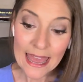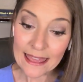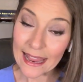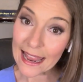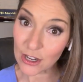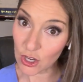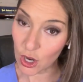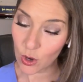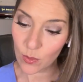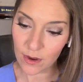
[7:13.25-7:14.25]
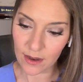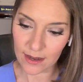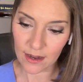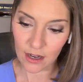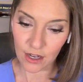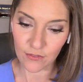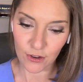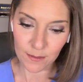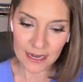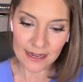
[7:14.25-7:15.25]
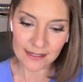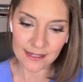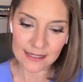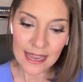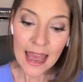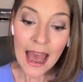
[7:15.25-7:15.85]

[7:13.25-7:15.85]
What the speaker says: They had no confirmed cases.